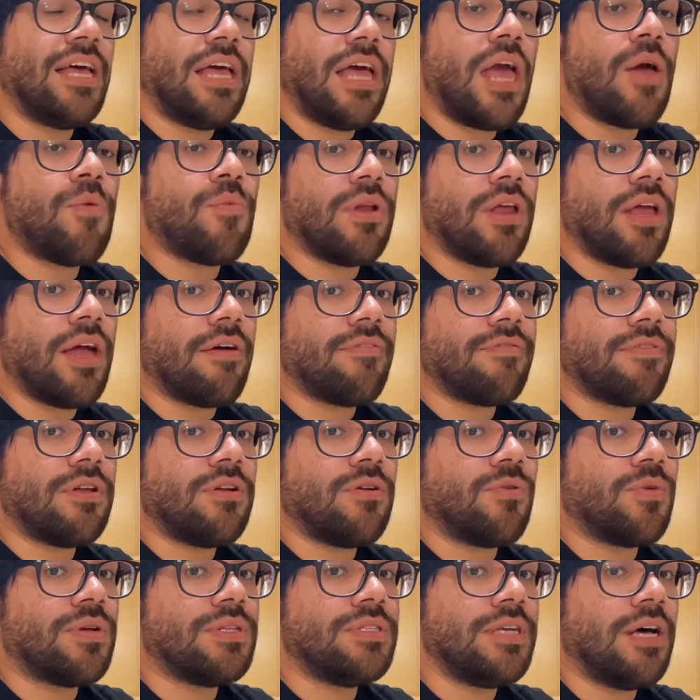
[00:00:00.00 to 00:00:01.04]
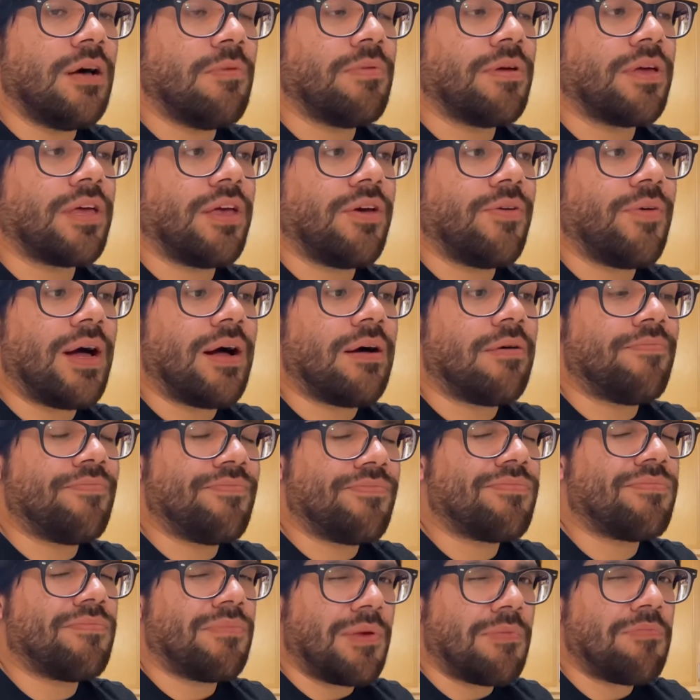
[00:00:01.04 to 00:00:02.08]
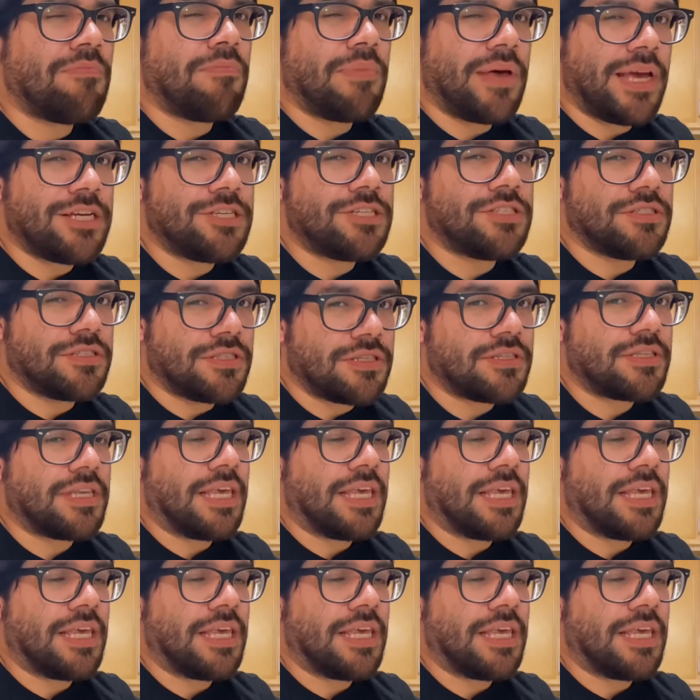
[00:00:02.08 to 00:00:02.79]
And when you have little ones helping you out, patience is